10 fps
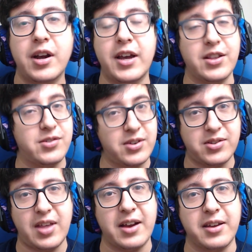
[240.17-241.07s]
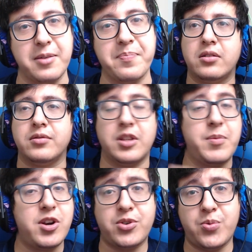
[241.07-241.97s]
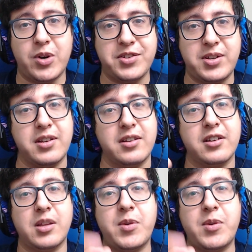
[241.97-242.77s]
It's just that game. Let me know what you want to see.